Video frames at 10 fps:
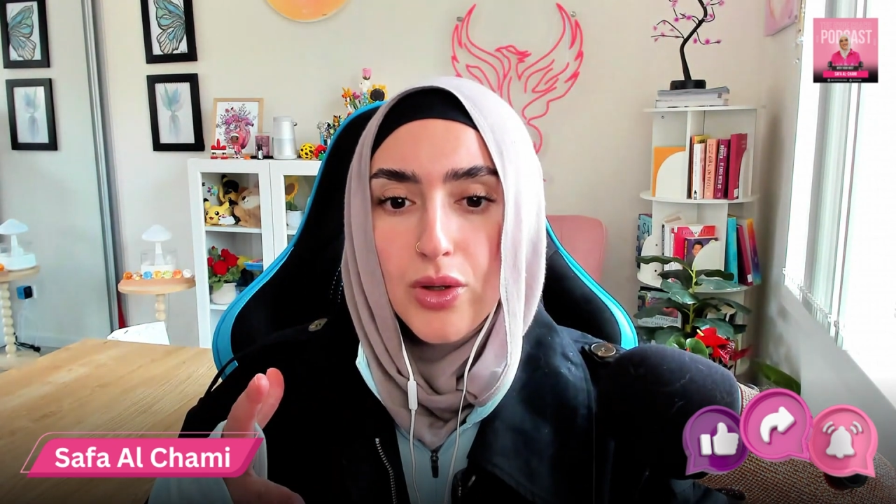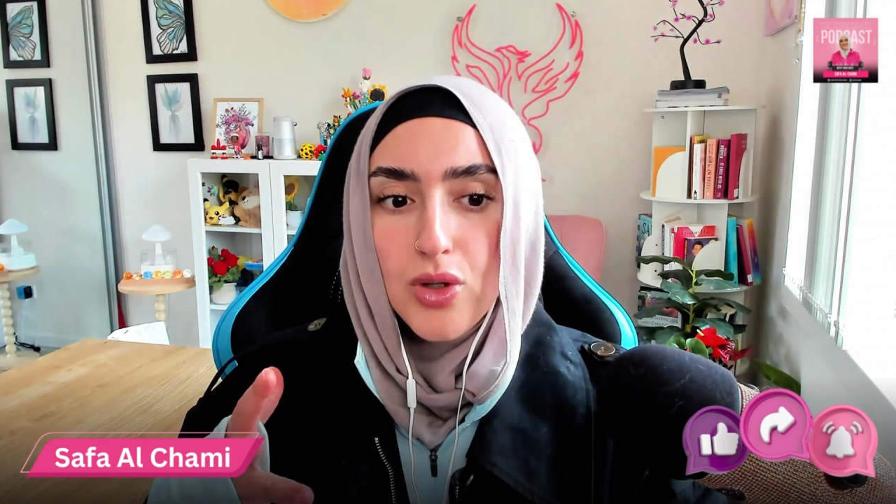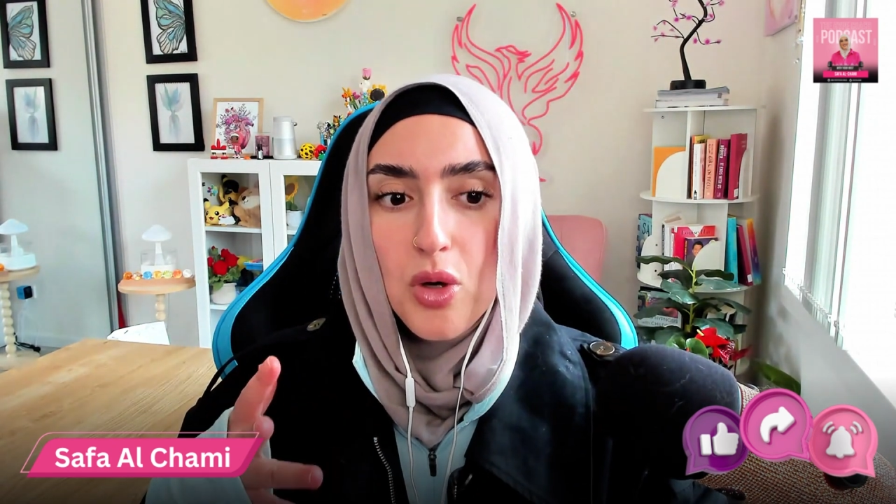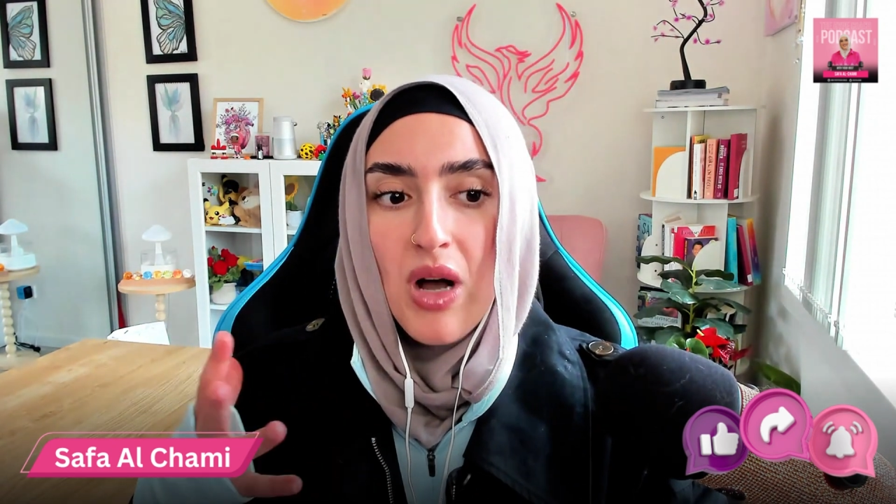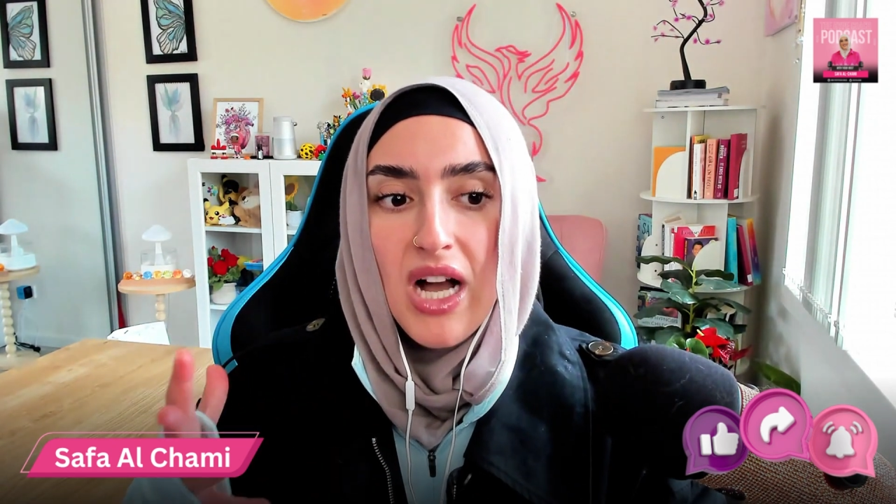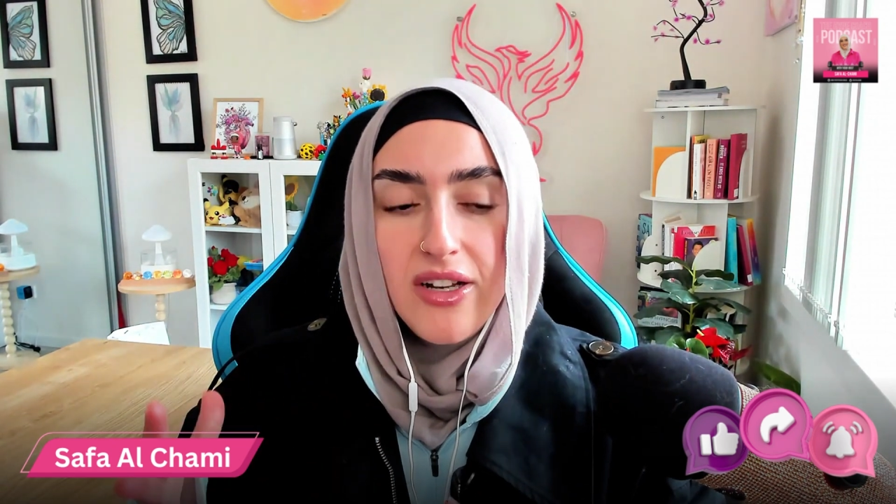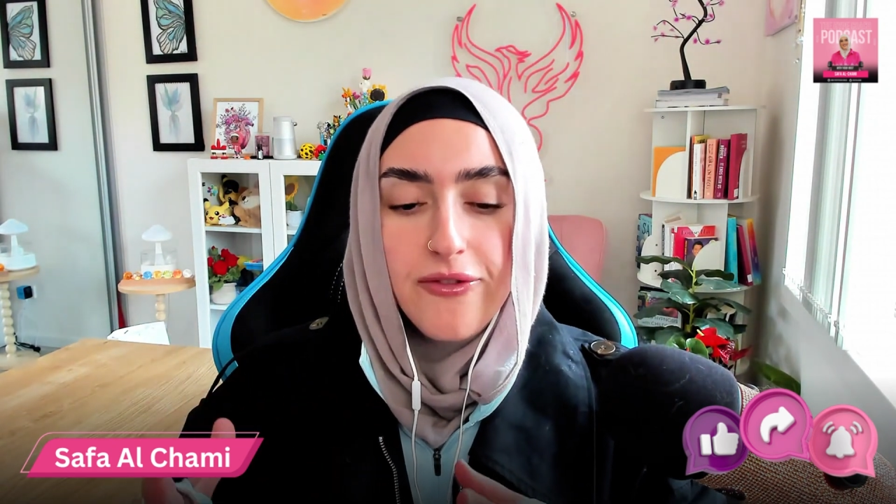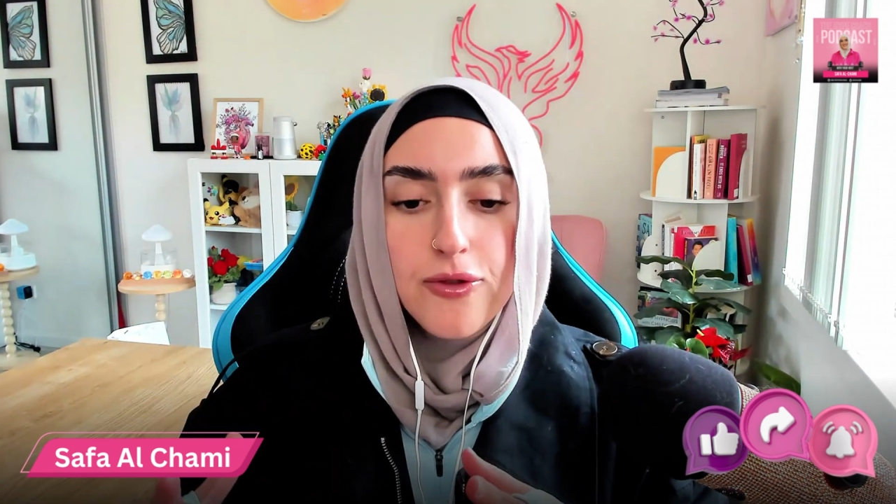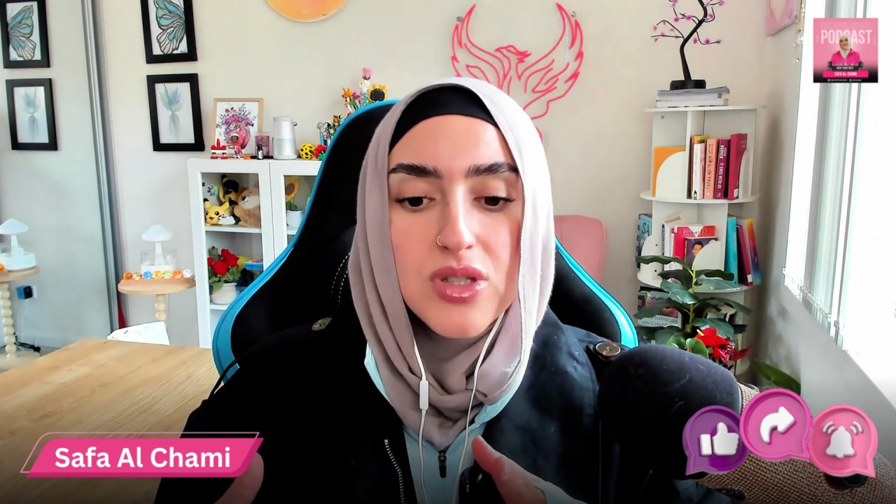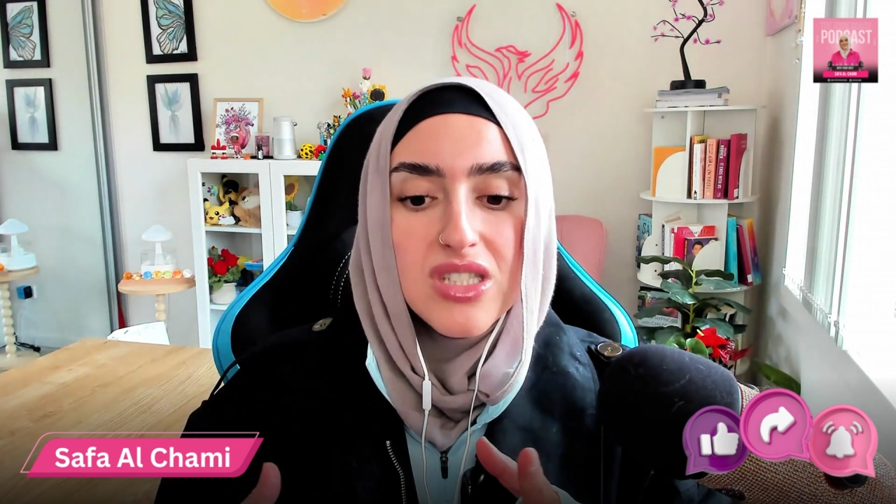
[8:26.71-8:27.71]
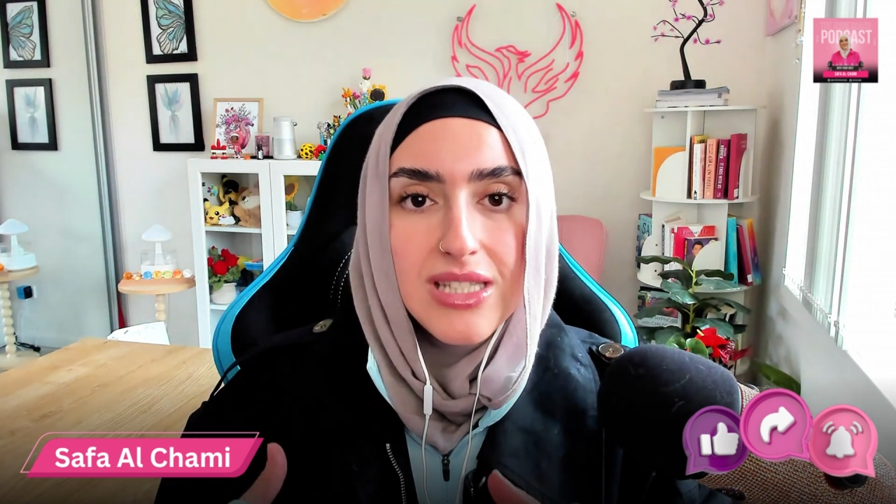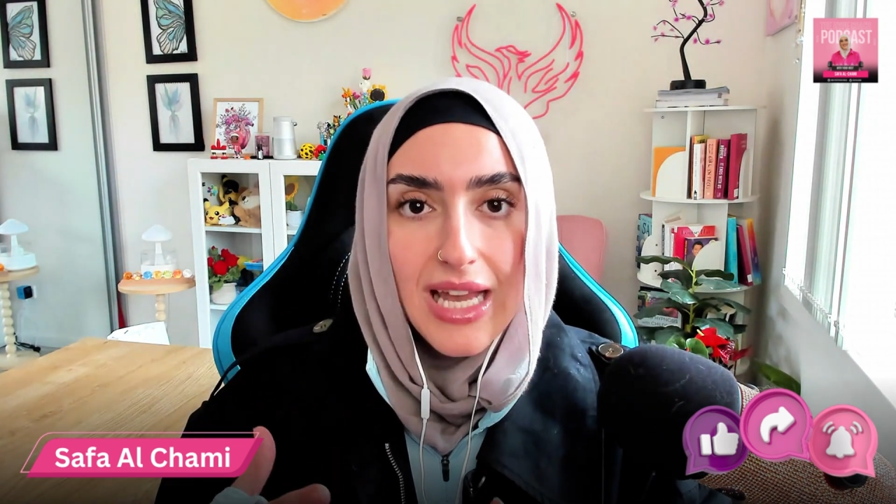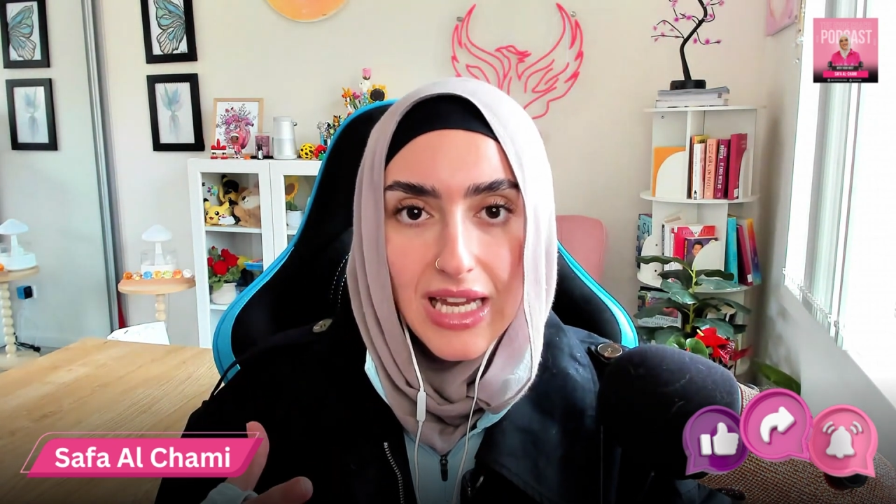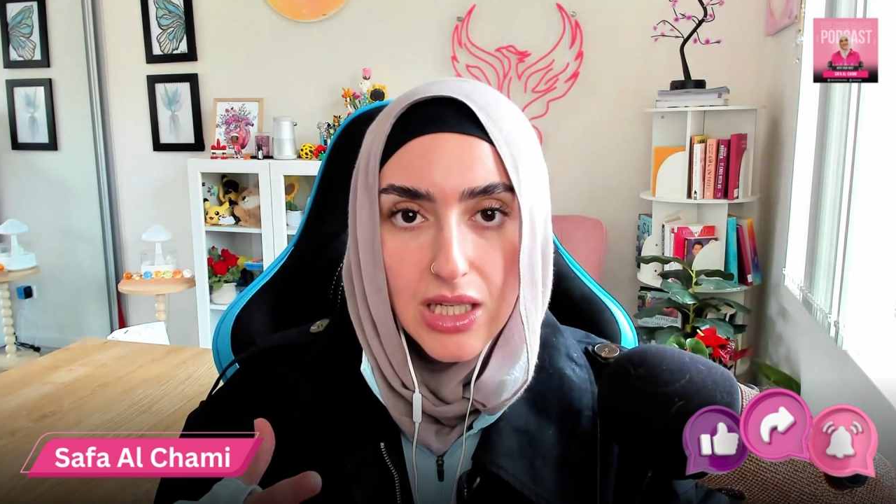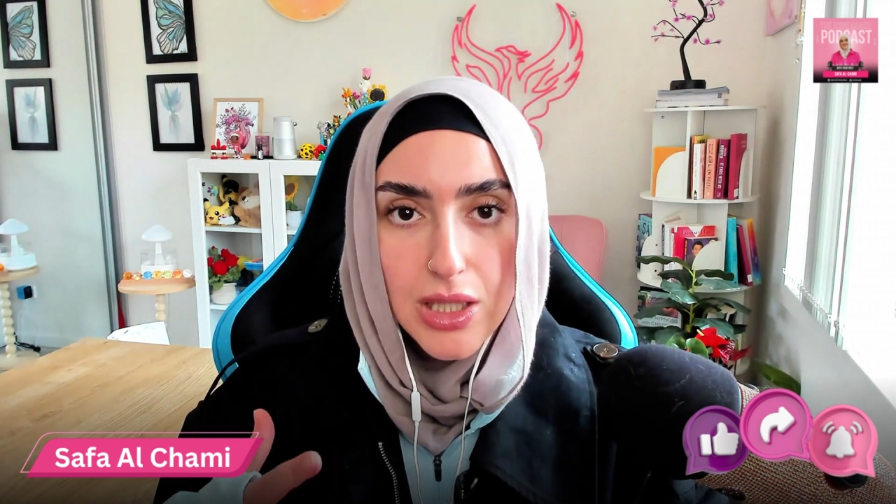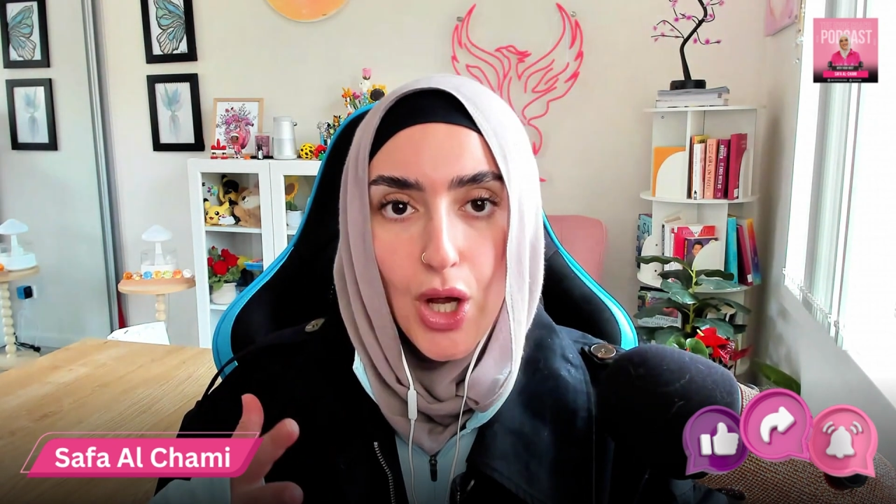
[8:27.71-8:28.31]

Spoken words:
your partner feels seen,